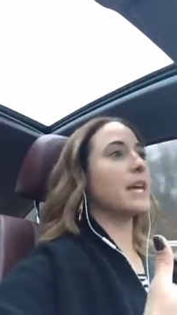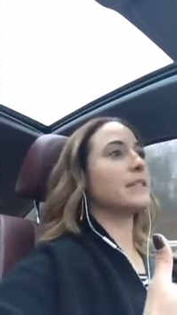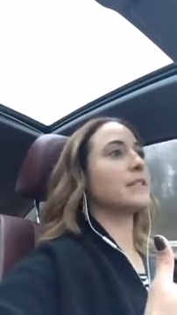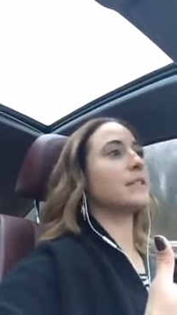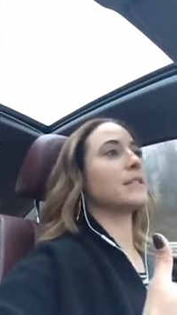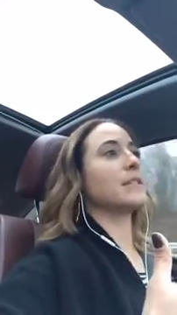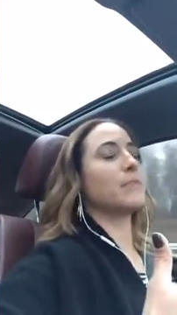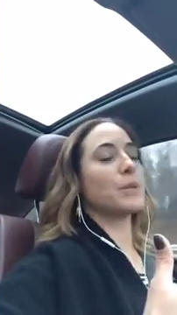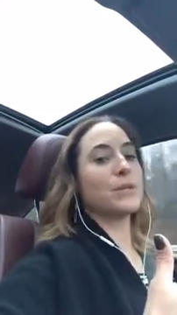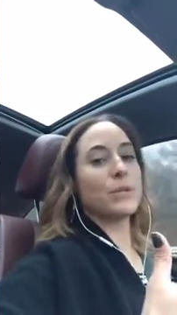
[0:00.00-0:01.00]
That's
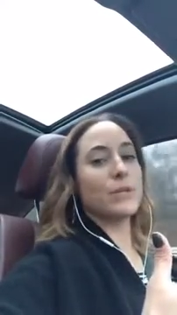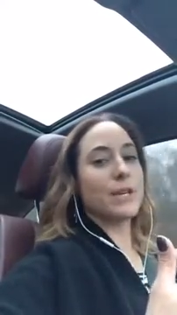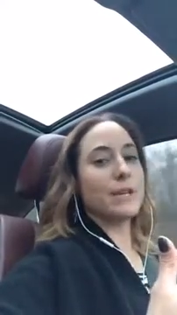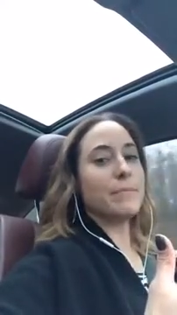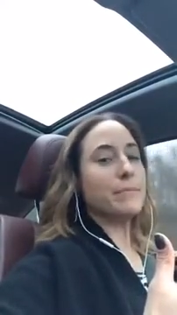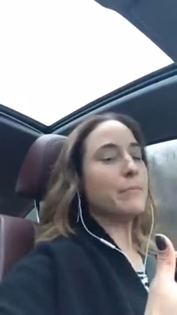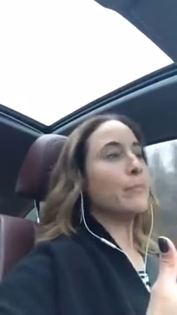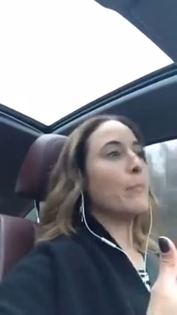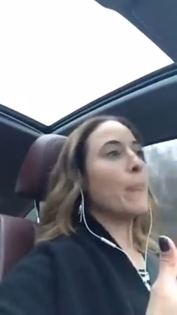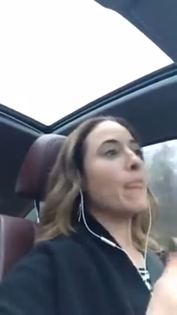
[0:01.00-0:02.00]
a personal thing.
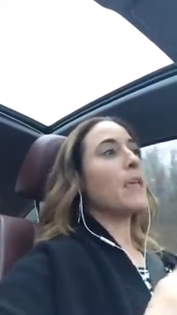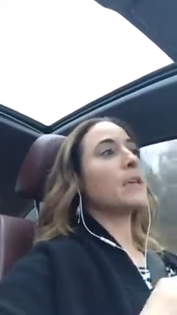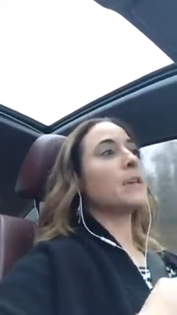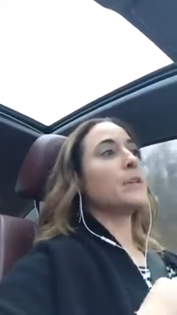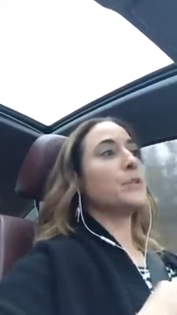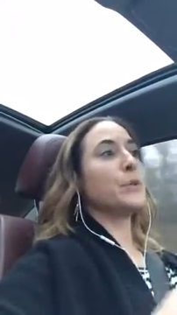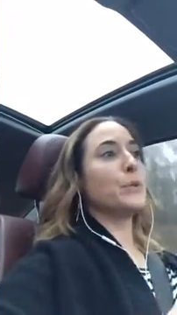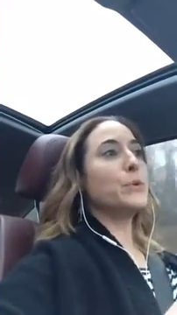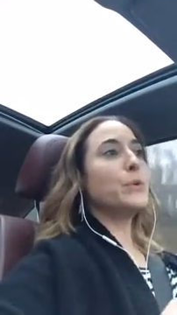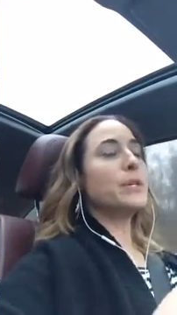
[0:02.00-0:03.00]

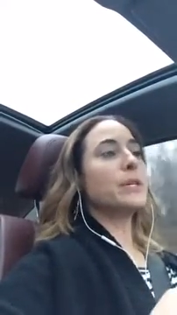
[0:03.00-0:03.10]
2,